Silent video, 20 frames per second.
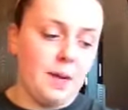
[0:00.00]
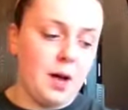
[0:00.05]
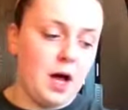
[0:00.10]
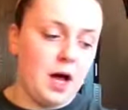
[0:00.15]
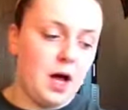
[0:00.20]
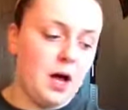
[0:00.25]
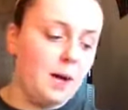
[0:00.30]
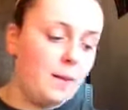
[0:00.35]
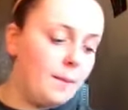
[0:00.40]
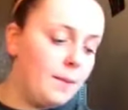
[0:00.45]

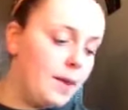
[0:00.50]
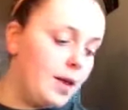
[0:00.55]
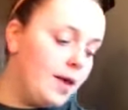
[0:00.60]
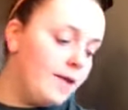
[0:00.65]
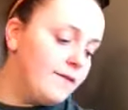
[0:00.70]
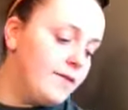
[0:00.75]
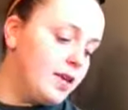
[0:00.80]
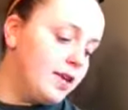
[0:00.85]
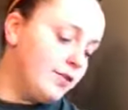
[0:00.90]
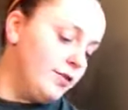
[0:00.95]
Um,
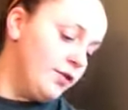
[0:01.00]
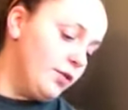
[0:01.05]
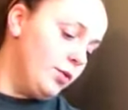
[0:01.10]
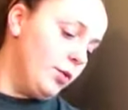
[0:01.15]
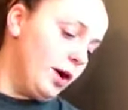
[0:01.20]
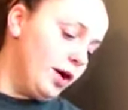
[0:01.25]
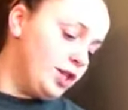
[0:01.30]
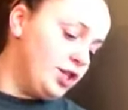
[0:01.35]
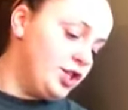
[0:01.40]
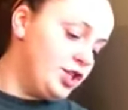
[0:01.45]
any of you
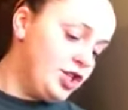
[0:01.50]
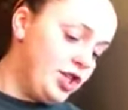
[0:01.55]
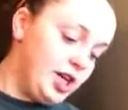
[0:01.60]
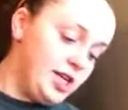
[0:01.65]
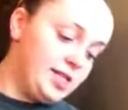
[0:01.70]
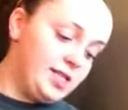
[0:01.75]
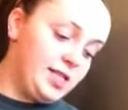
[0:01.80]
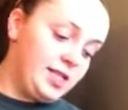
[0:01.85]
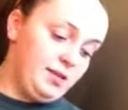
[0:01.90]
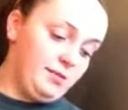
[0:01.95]
watched
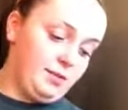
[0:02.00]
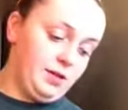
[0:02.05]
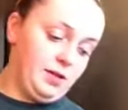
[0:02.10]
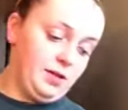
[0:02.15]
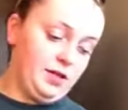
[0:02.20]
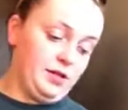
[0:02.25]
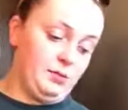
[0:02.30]
Jessie Millie